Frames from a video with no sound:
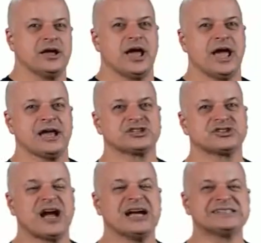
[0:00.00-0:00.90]
and
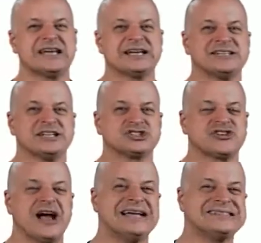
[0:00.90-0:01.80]
Trostick's
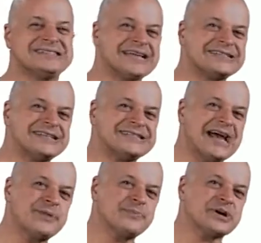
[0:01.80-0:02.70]
is
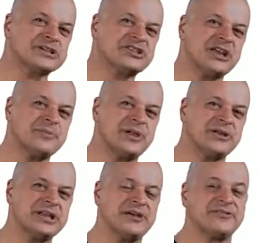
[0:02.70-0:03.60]

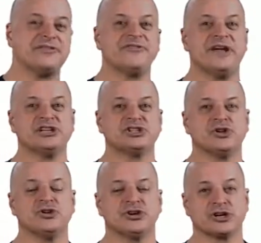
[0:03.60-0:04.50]
hyperexcitability of the
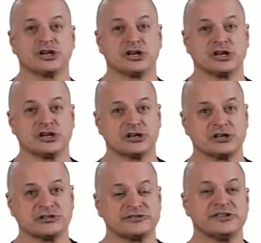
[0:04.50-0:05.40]
facial
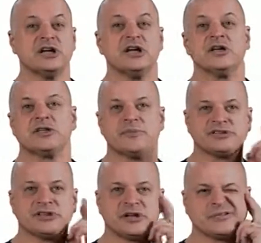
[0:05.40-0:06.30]
nerve. It
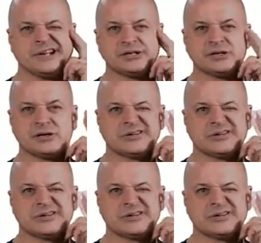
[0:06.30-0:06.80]
makes it twitch,